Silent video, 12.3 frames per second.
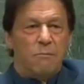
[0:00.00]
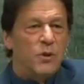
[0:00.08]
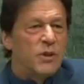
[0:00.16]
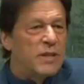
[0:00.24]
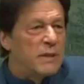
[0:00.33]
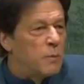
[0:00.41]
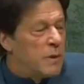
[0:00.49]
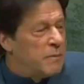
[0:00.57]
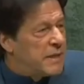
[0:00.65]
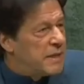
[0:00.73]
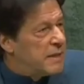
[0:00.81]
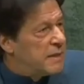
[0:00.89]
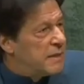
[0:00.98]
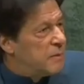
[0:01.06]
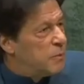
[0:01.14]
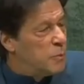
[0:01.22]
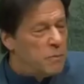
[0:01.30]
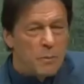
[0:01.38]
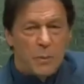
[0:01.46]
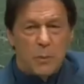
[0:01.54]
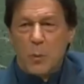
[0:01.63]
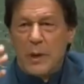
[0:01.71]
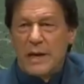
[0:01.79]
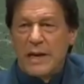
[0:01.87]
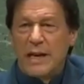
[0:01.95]
Muslim women
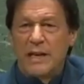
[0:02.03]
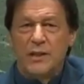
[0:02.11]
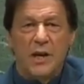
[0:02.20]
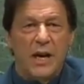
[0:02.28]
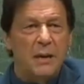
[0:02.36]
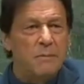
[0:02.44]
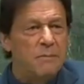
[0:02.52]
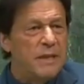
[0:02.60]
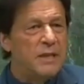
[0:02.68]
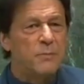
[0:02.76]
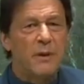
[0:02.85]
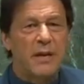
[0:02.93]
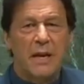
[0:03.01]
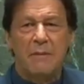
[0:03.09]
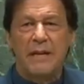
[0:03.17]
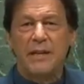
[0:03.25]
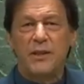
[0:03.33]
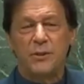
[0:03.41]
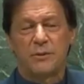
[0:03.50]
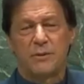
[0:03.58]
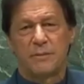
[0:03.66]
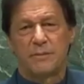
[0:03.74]
wearing hijab, it's become an issue.